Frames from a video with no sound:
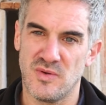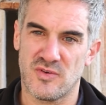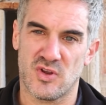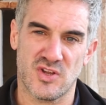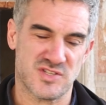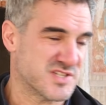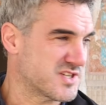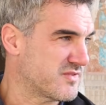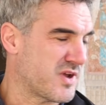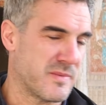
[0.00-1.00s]
We've got lots of
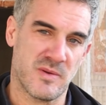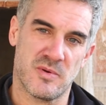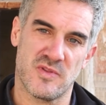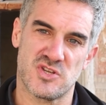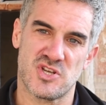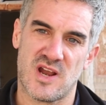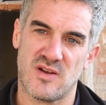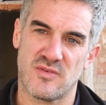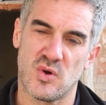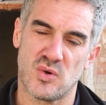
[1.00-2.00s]
stuff coming up on the channel,
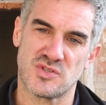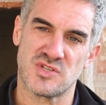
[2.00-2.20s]
of course.